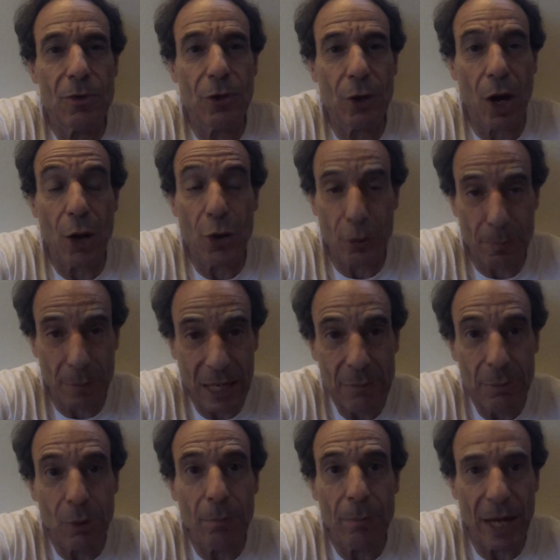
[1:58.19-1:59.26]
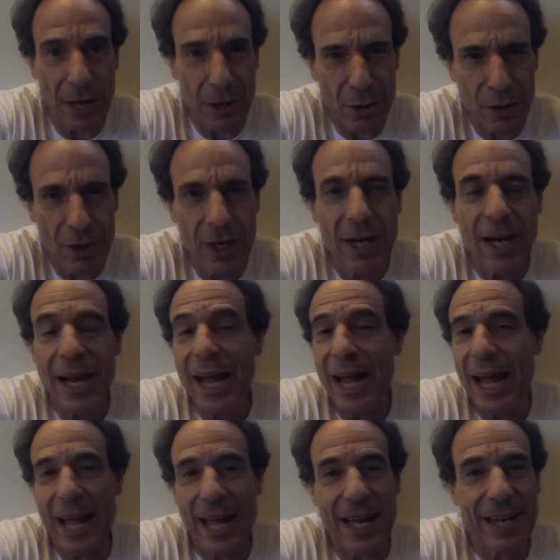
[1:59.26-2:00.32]
to other people better,
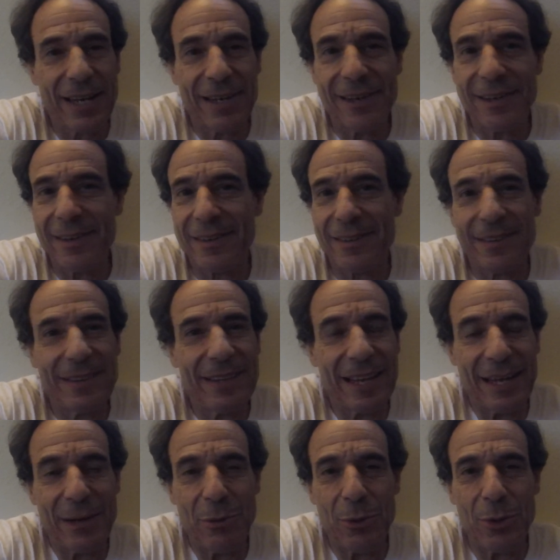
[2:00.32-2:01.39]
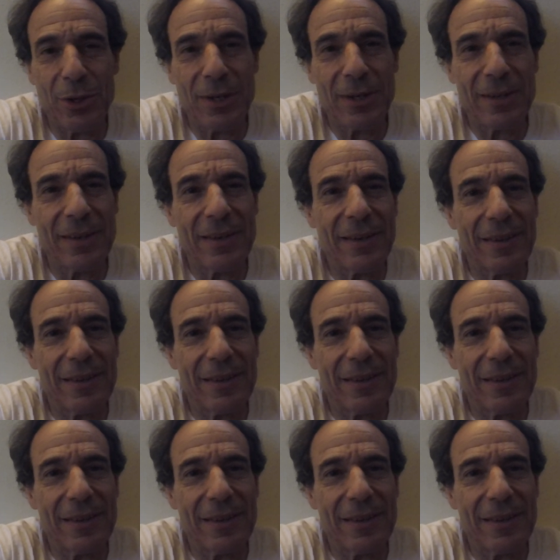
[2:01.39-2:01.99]
and they would,